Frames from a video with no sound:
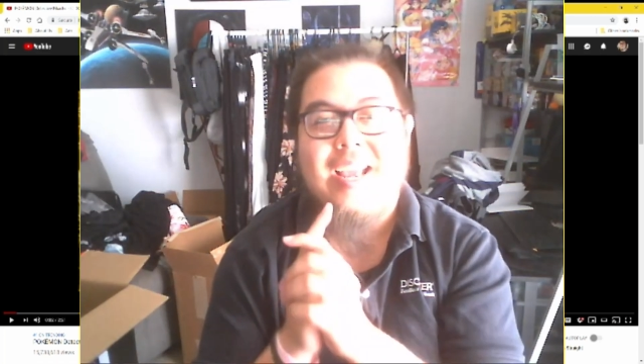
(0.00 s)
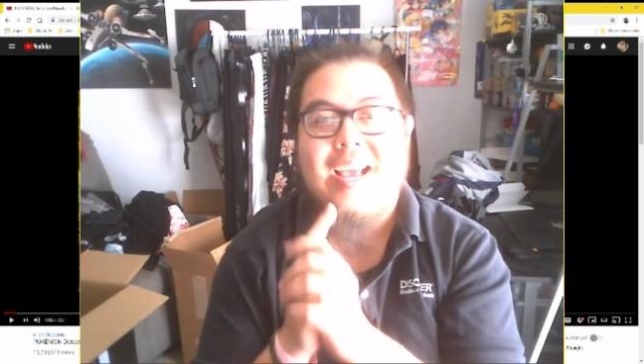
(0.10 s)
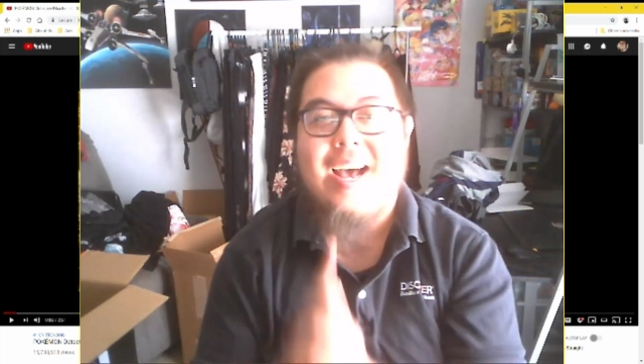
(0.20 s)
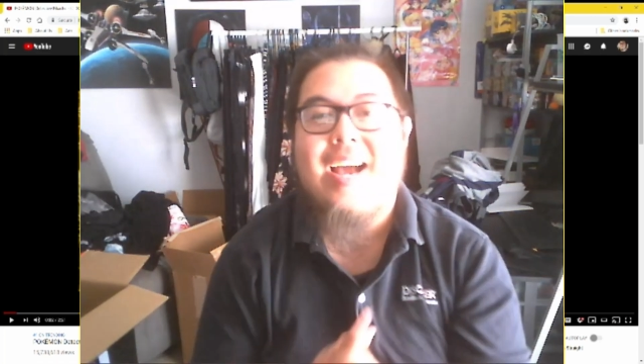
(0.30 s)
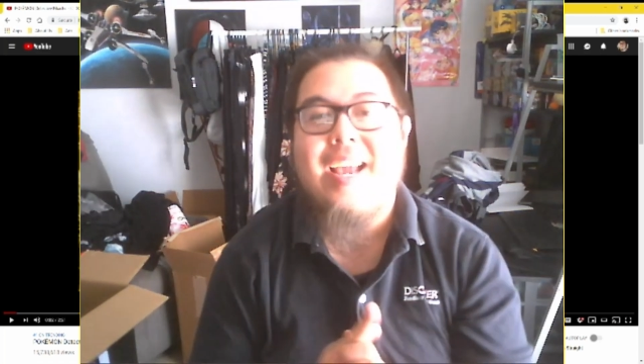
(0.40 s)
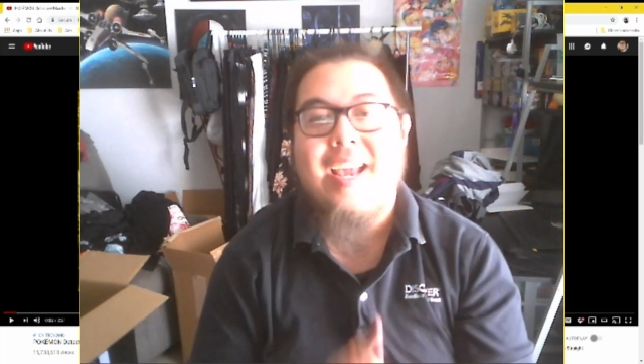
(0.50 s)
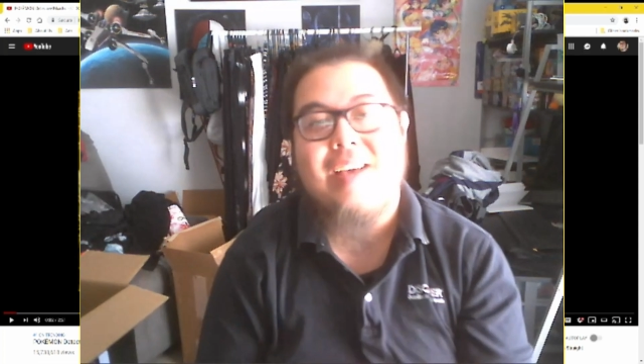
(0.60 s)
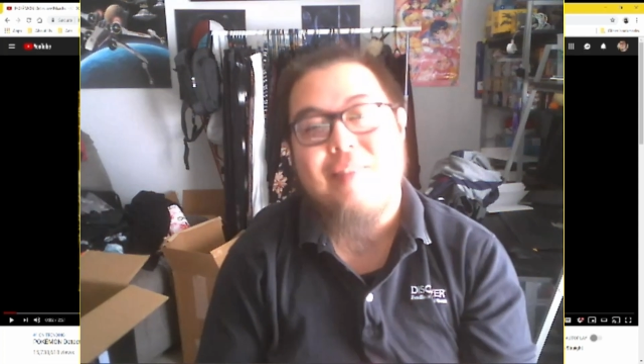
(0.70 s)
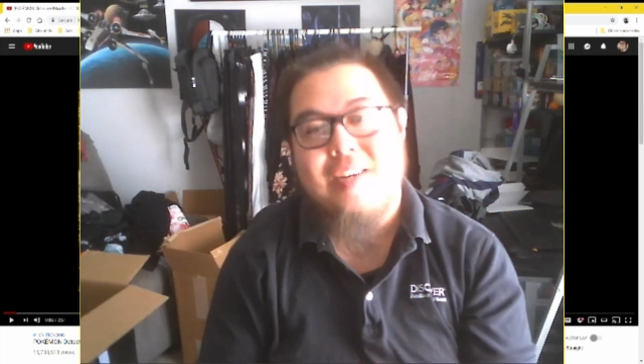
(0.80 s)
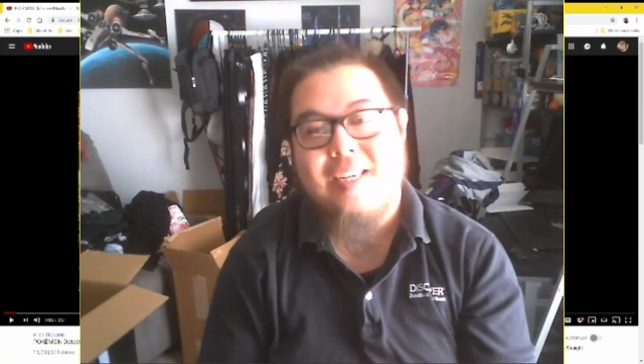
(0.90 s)
I
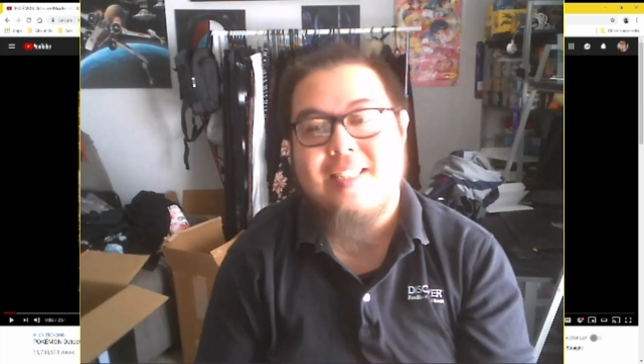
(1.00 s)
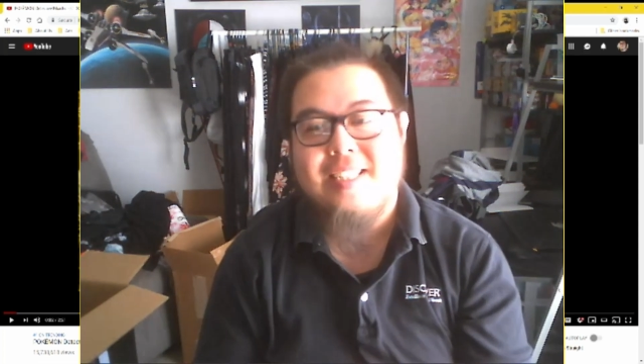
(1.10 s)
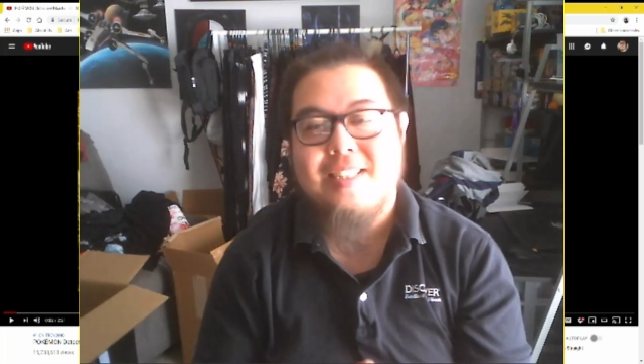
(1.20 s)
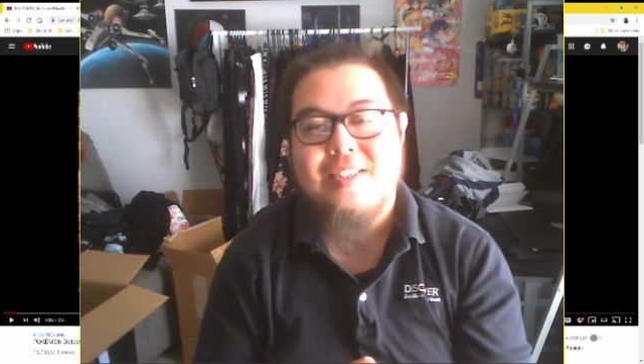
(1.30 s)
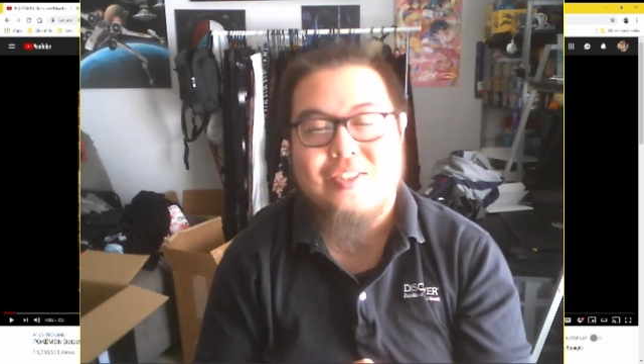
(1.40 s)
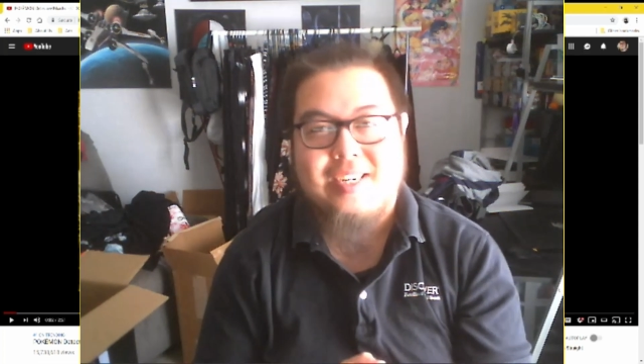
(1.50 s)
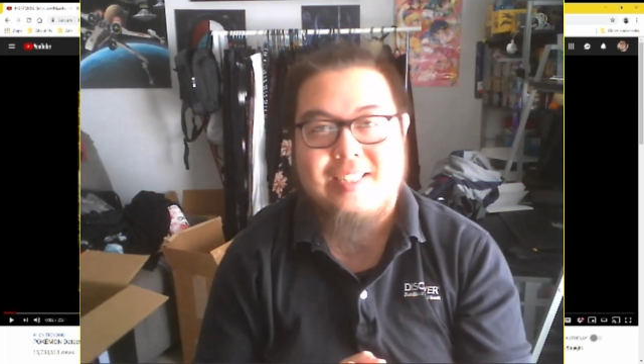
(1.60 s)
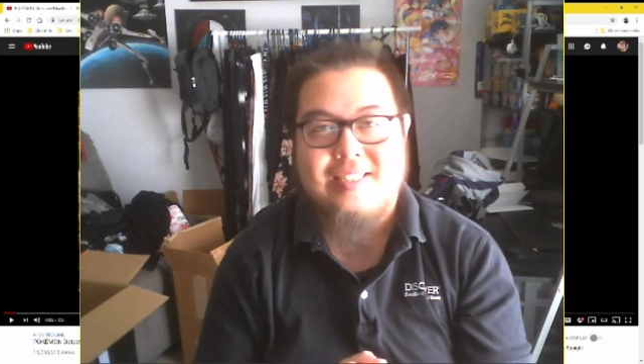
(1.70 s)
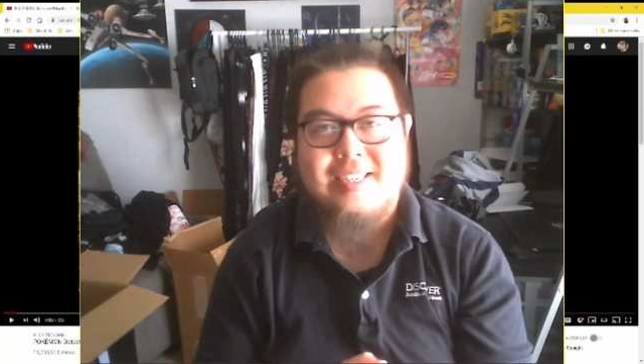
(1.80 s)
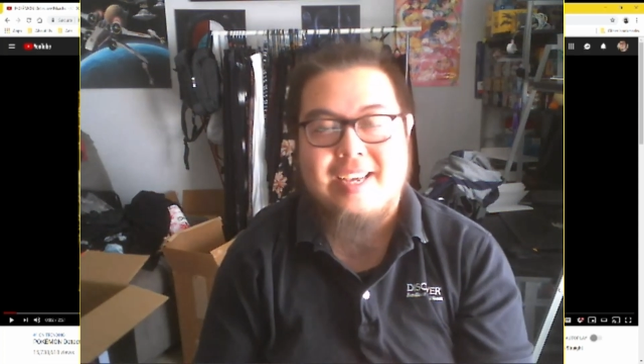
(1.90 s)
have not seen the
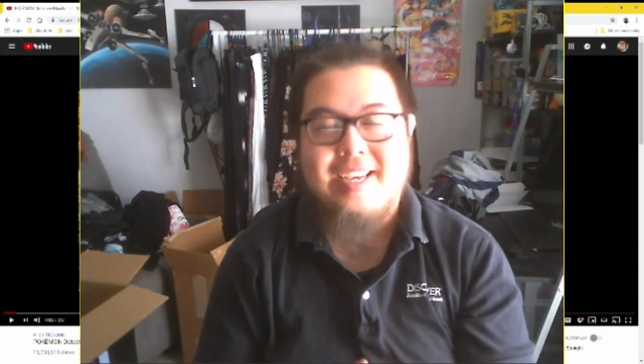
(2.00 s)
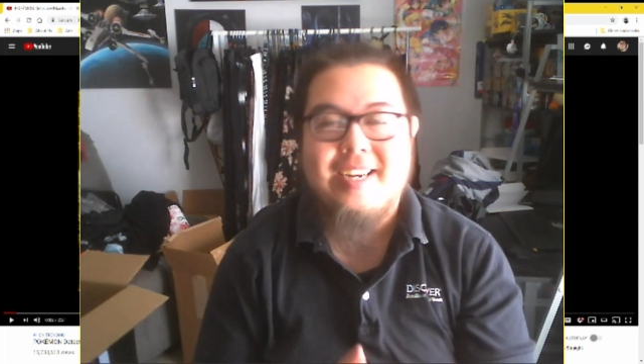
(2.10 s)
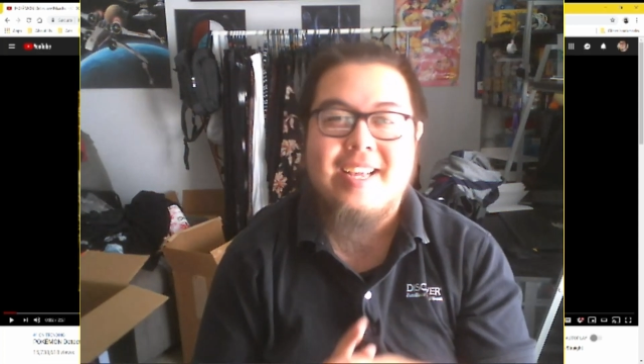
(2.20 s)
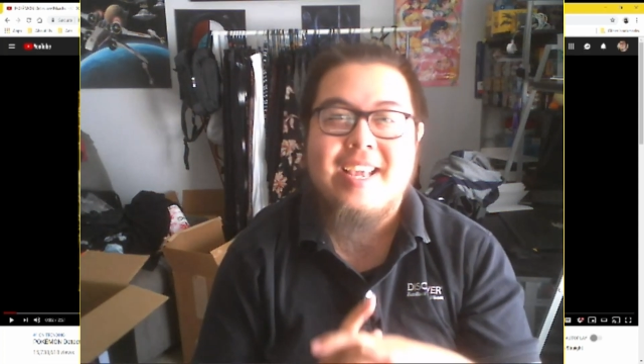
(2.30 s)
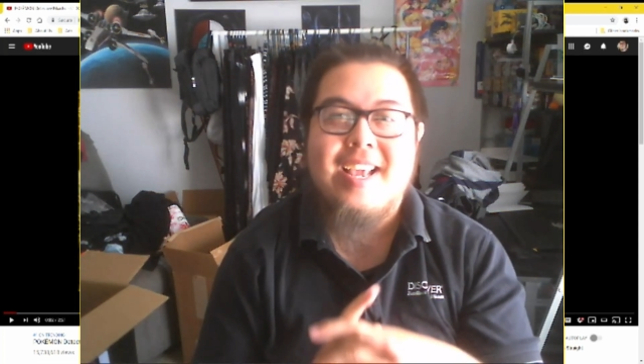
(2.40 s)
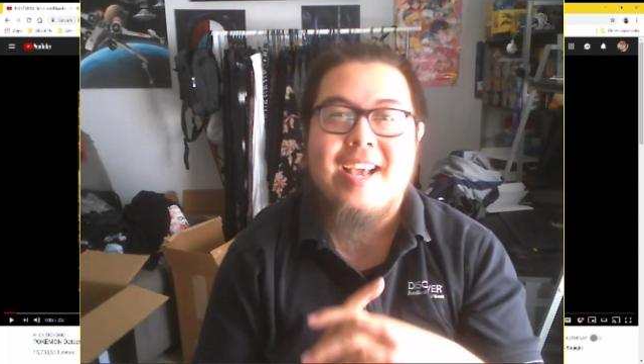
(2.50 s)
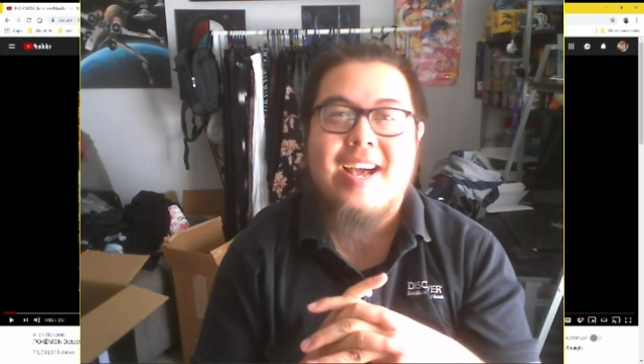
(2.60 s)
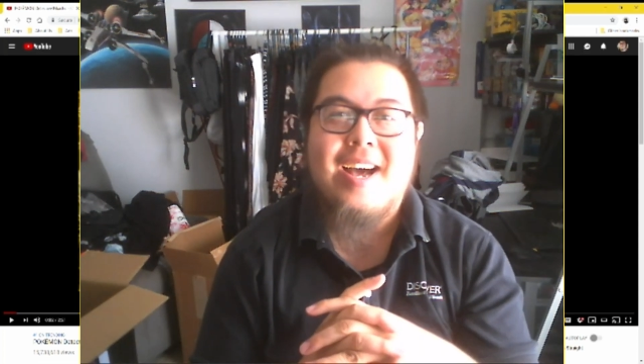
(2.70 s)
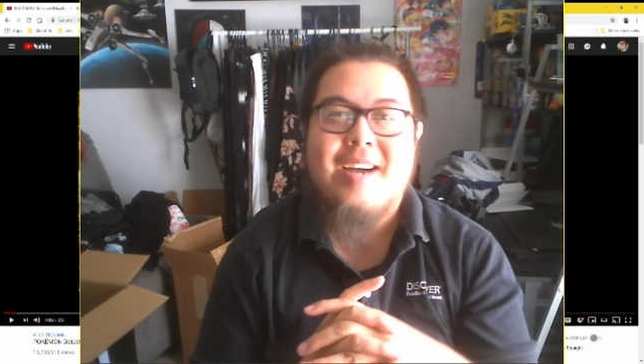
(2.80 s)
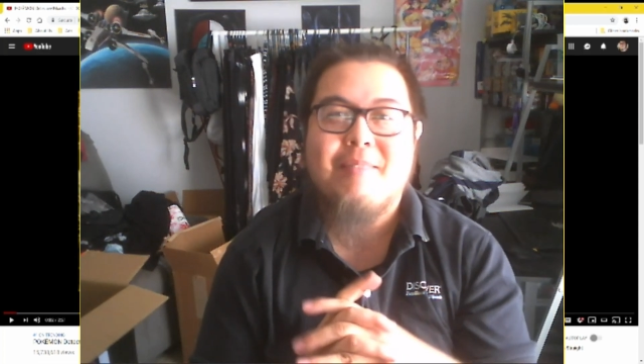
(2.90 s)
trailer yet.
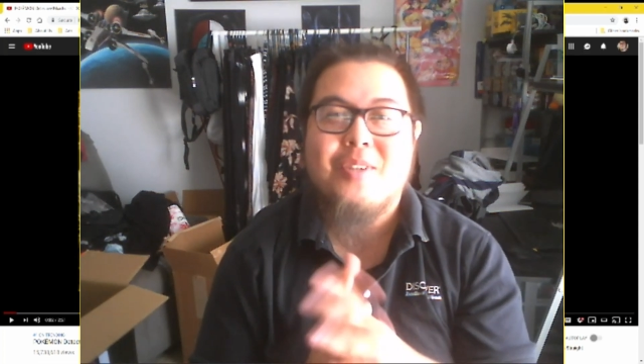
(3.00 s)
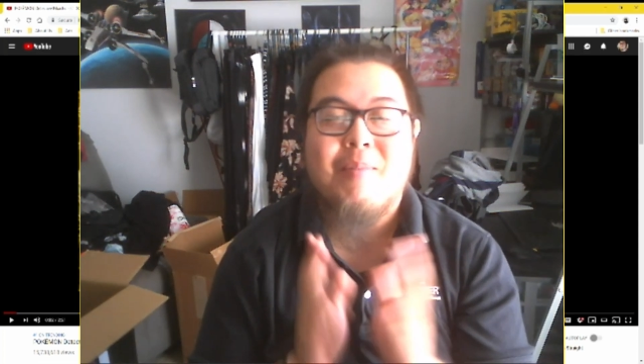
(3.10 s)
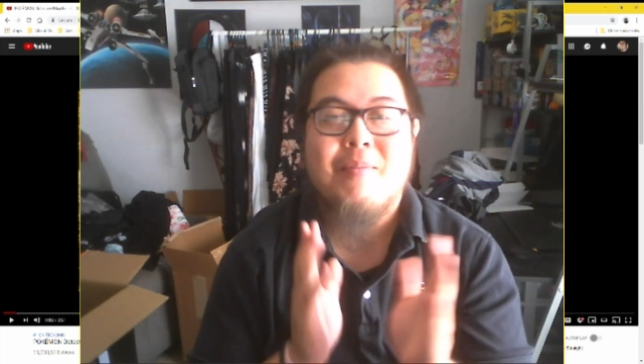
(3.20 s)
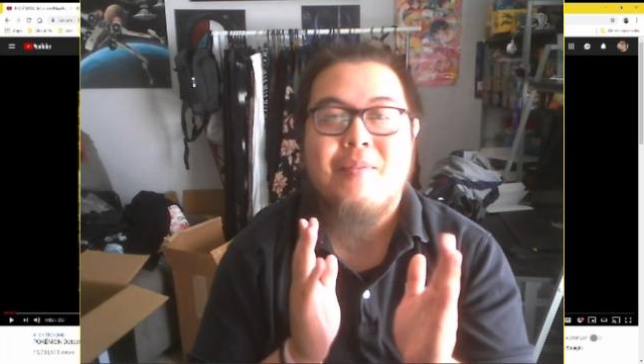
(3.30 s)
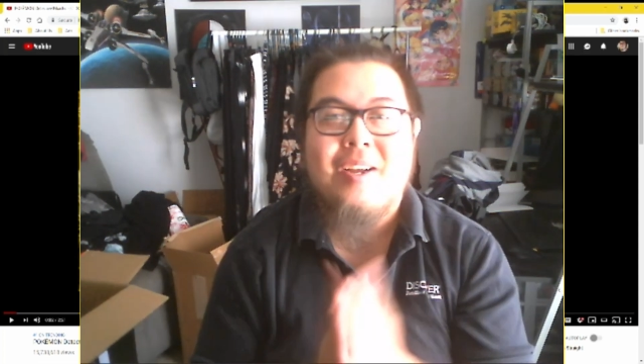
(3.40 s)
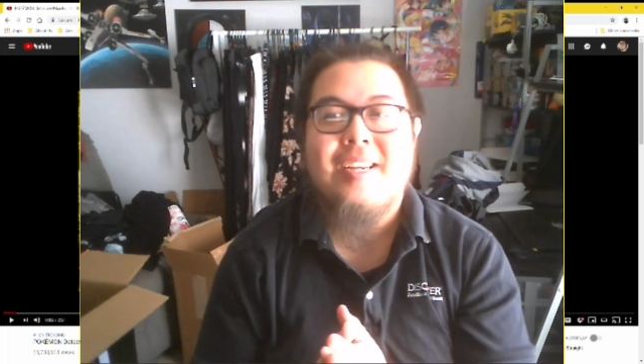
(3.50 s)
Um, so I'm very